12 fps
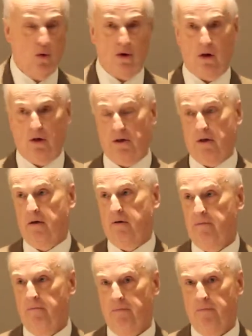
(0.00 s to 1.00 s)
world
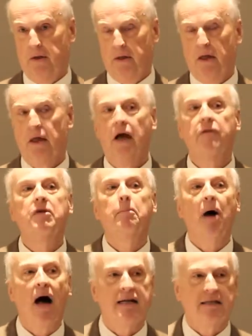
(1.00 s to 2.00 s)
of the
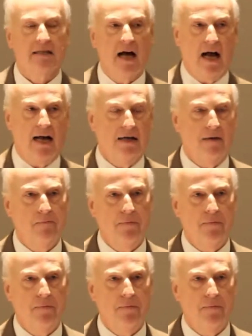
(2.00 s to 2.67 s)
buy side?